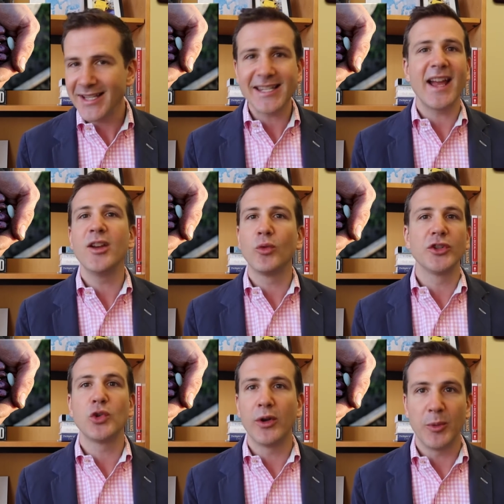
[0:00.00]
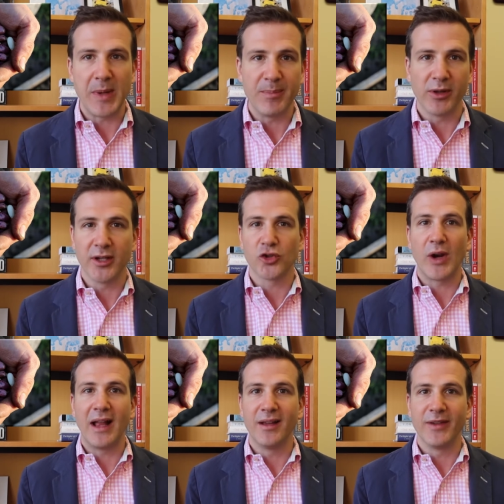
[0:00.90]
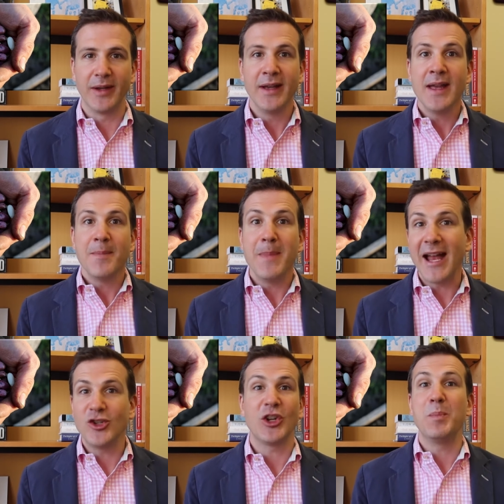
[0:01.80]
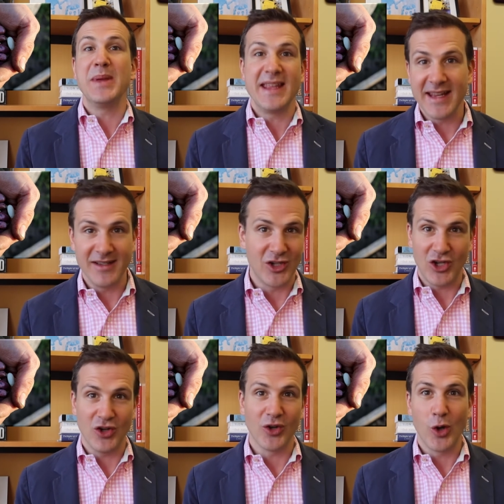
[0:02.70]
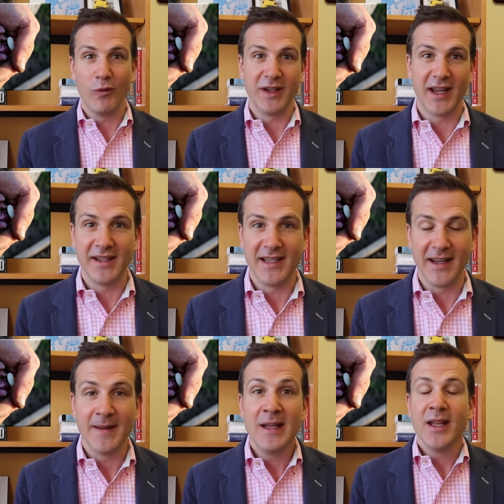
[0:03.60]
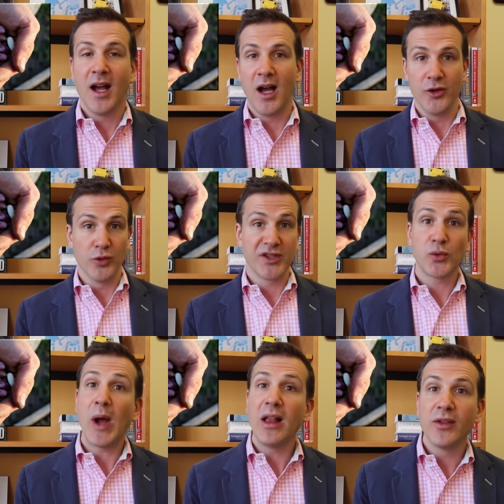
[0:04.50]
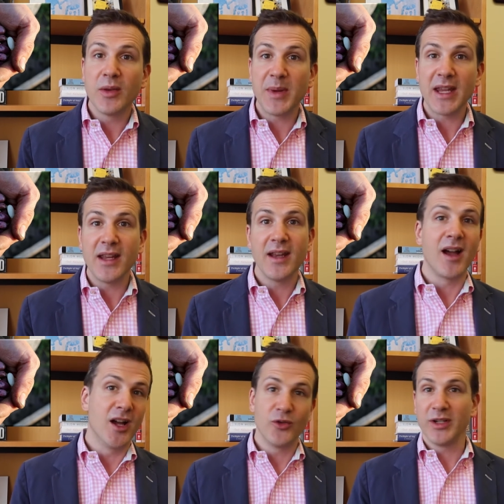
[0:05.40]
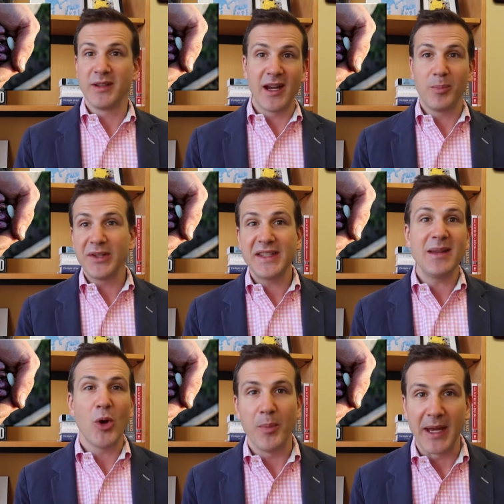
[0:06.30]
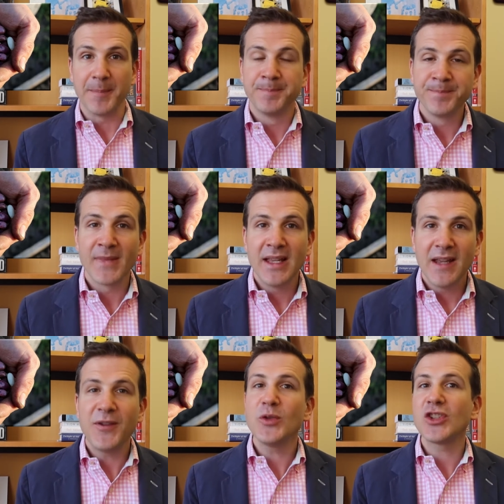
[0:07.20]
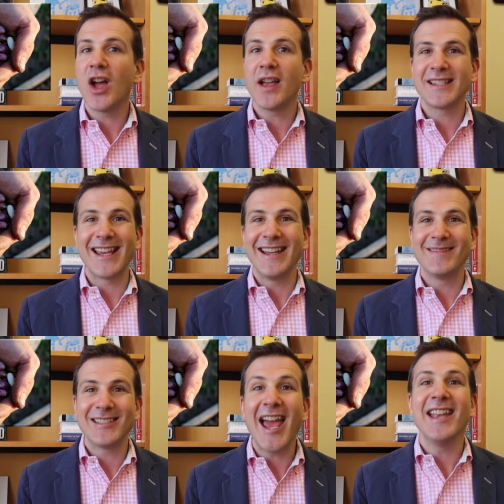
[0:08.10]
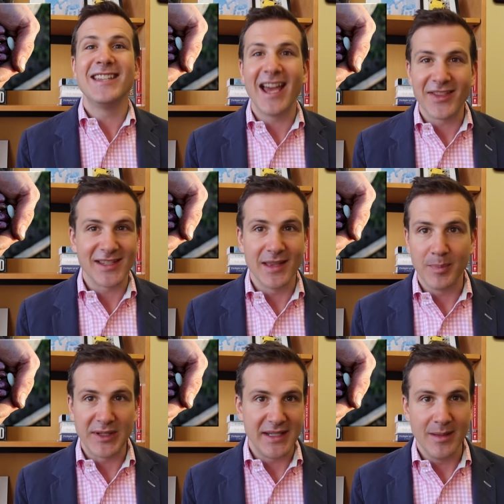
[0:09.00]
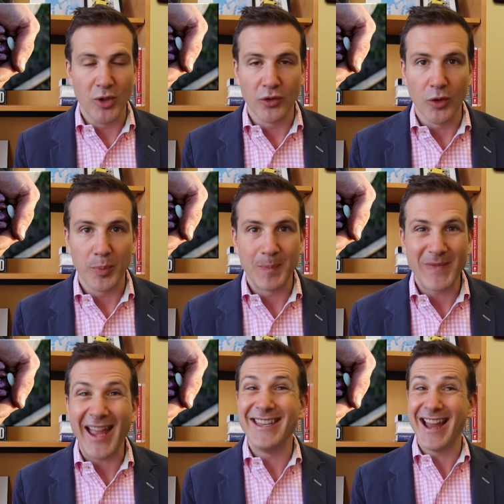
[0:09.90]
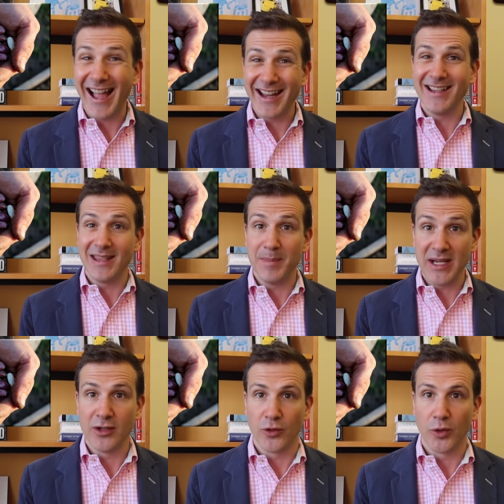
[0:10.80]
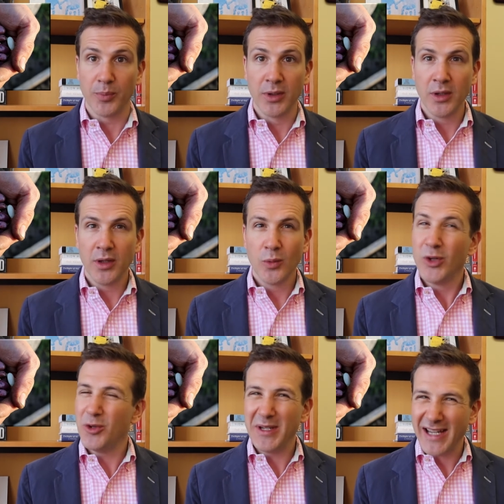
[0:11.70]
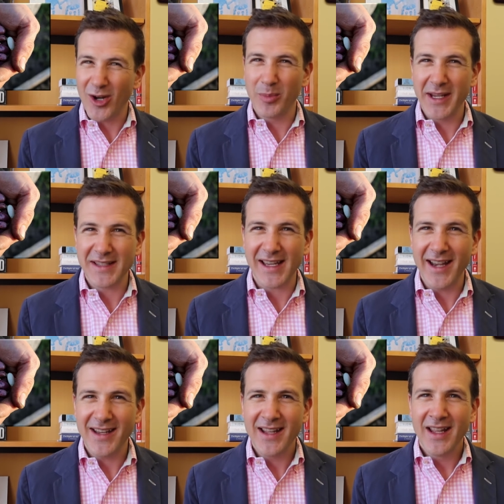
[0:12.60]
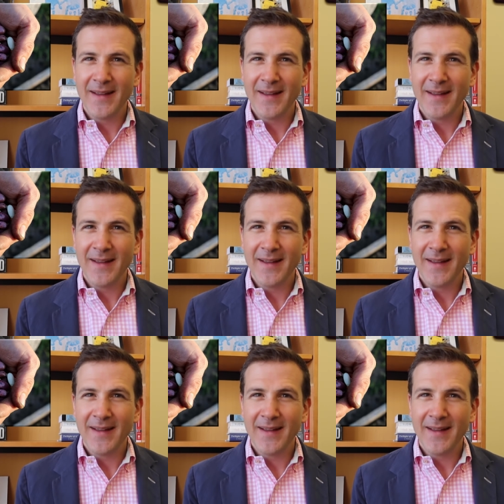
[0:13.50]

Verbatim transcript: Let's say I enroll two hundred people in a trial of a magic bean to cure COVID nineteen. one hundred swallow the bean, one hundred get a placebo bean. If you saw, say, ten deaths in the placebo group and nine in the bean group, would you be terribly excited?